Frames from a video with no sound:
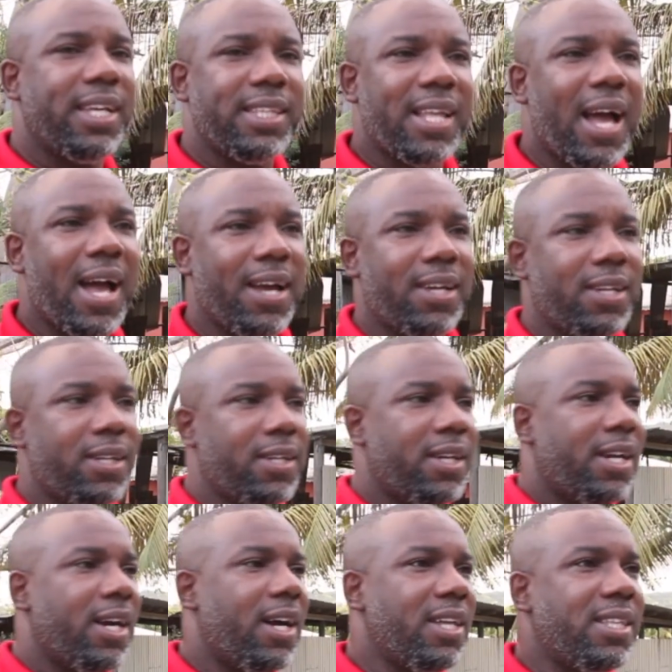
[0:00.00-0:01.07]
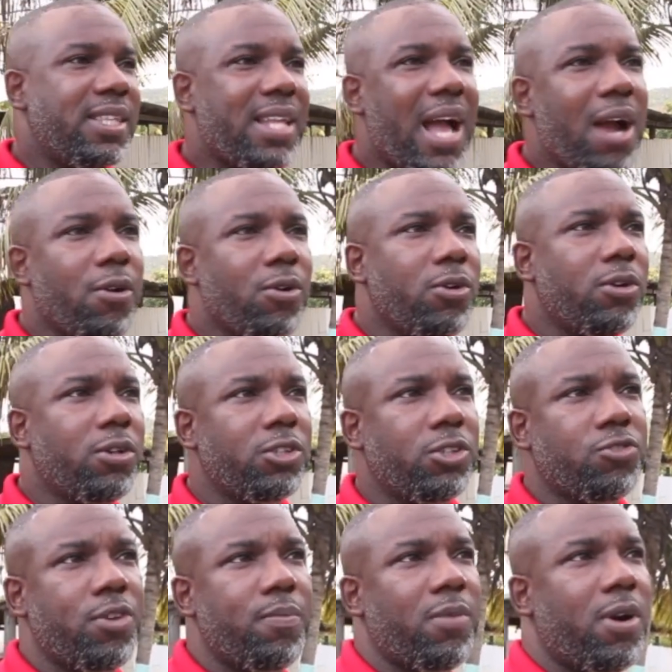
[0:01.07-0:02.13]
in that a narrow
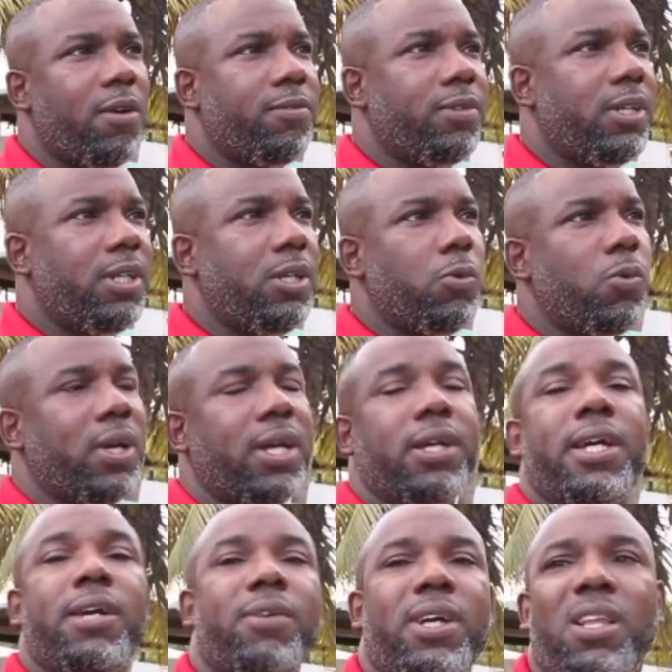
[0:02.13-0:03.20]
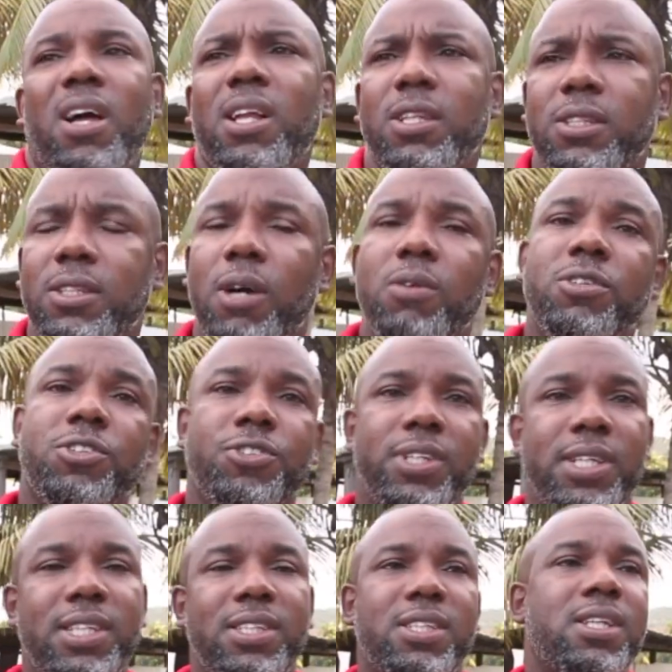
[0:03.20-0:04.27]
strip of the area. A lot of down
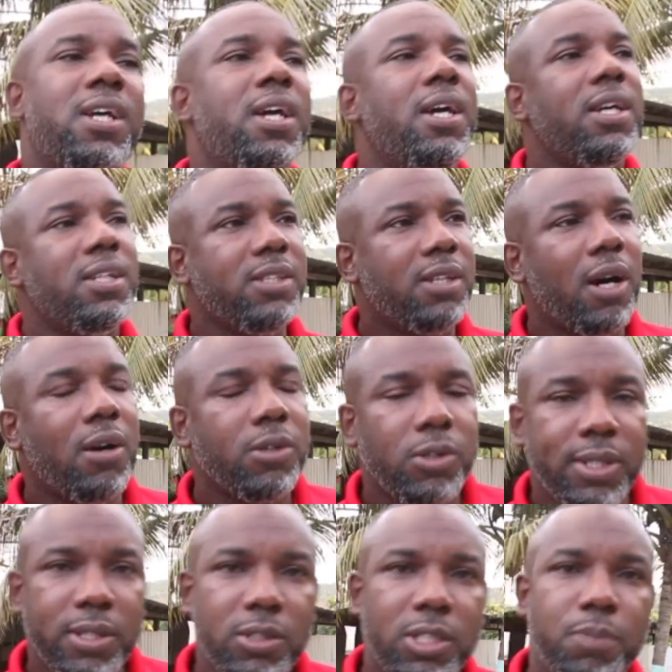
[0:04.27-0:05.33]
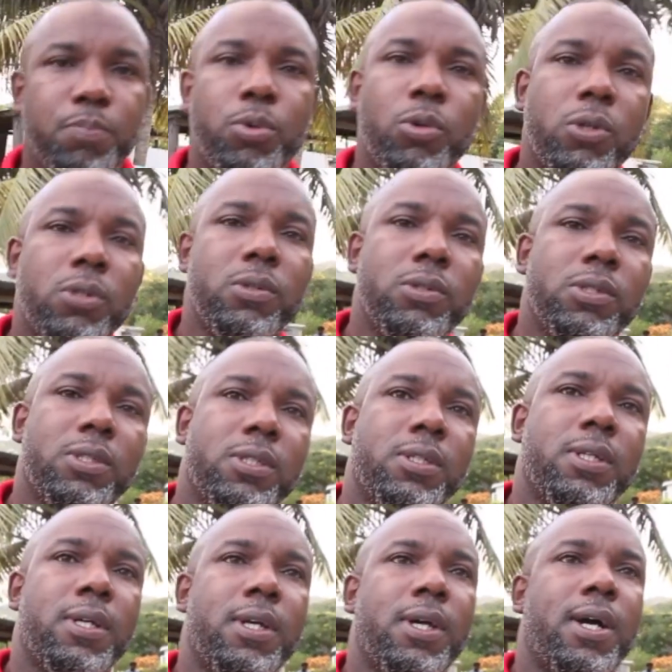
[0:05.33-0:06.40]
trees, down utility poles,
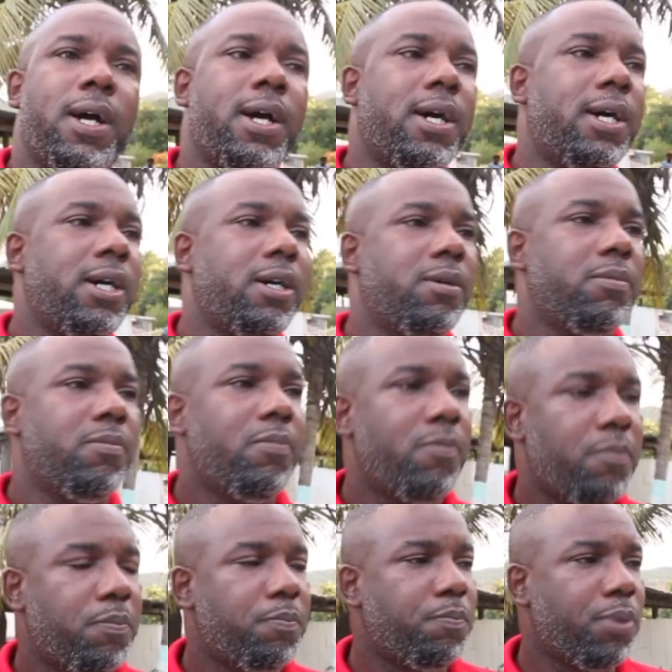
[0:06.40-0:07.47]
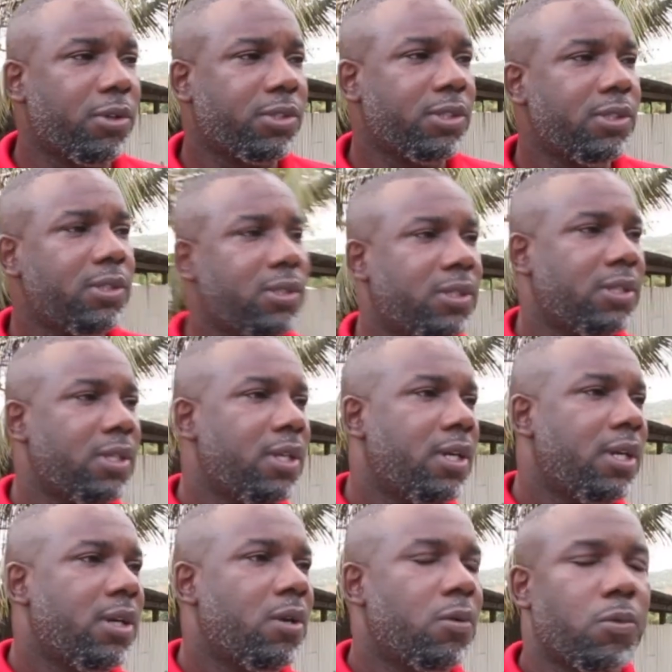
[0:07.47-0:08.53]
um, persons'
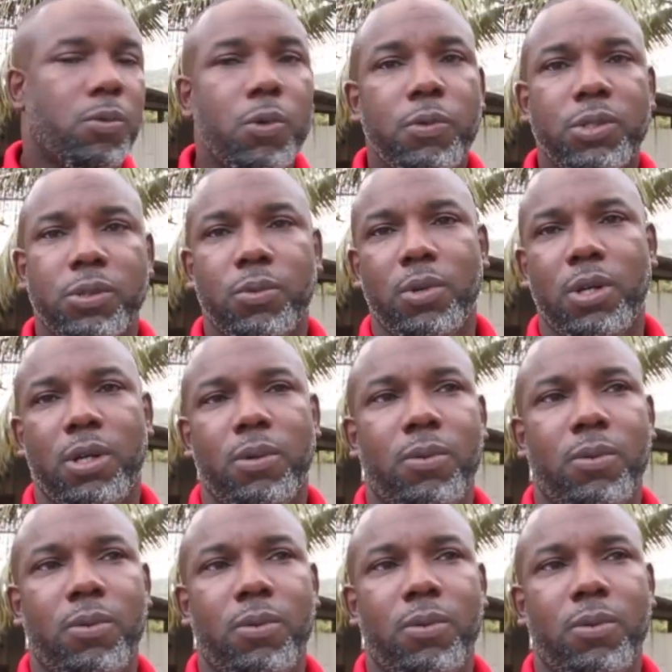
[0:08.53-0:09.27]
roofs were,